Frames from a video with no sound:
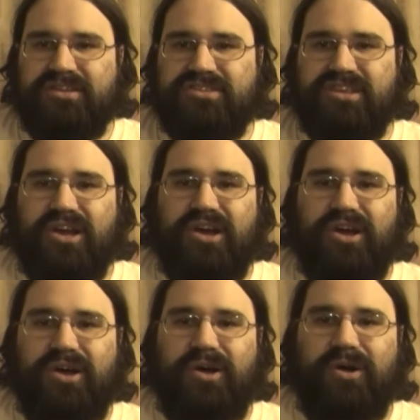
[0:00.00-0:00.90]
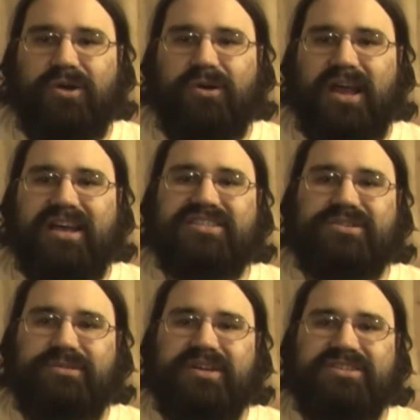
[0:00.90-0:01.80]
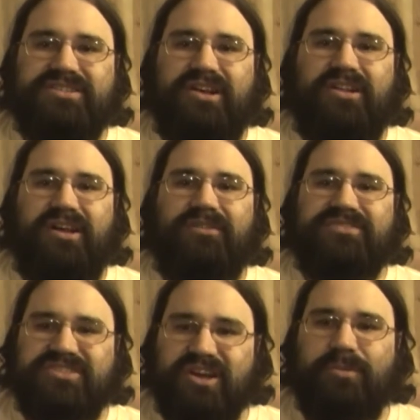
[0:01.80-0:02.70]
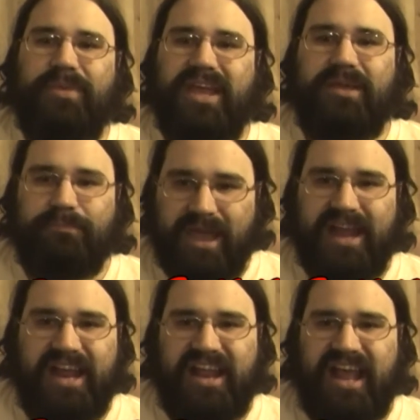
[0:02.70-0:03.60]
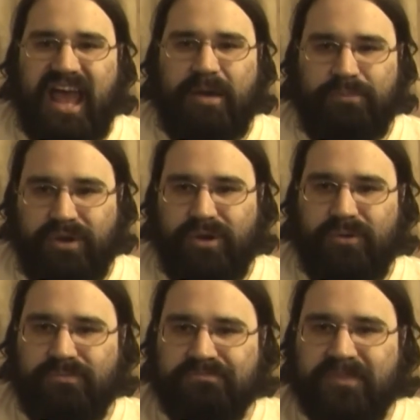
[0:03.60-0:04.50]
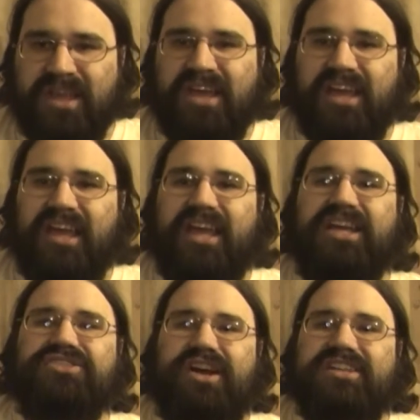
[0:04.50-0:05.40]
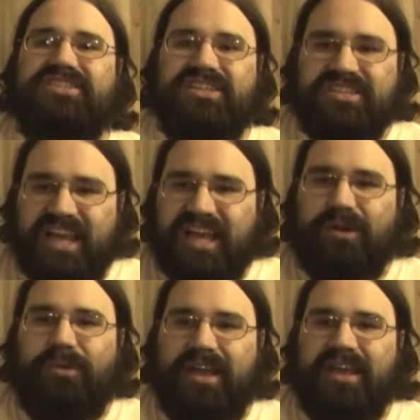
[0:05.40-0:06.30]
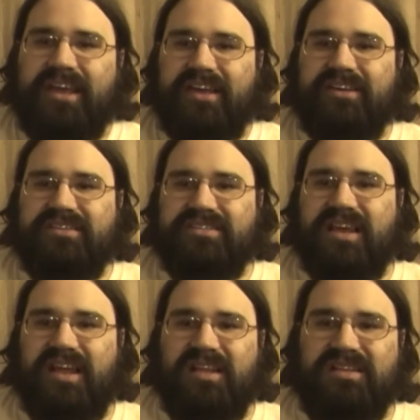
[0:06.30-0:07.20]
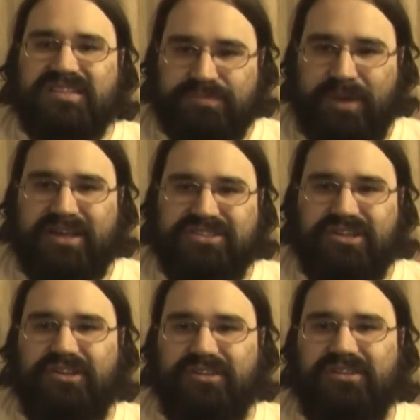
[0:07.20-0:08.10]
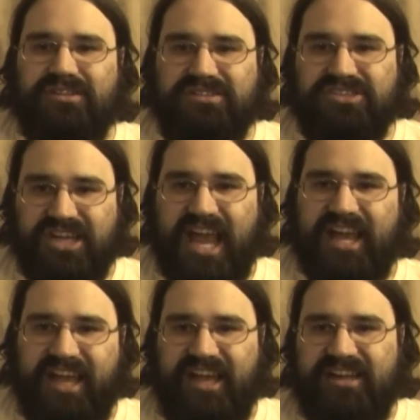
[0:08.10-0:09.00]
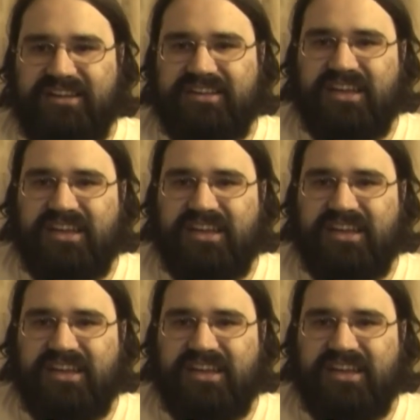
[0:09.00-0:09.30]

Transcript: So as a result of still being mad at Apu, he tries to take away his special jacket,